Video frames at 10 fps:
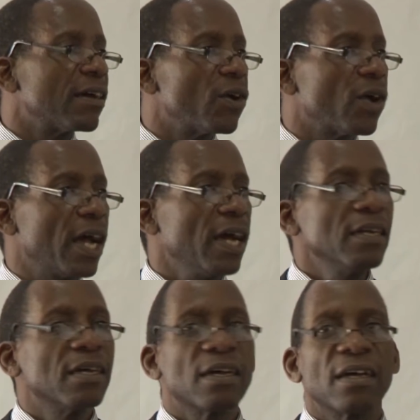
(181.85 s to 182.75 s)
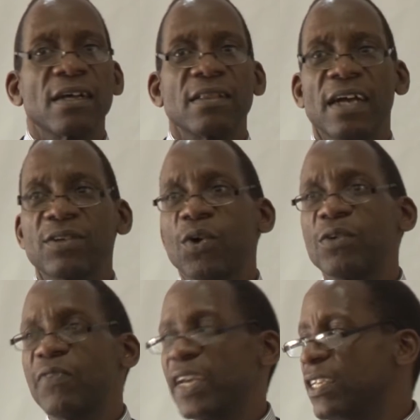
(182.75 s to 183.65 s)
all right? That
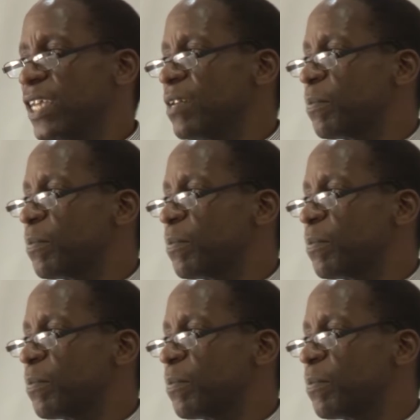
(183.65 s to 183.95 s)
convention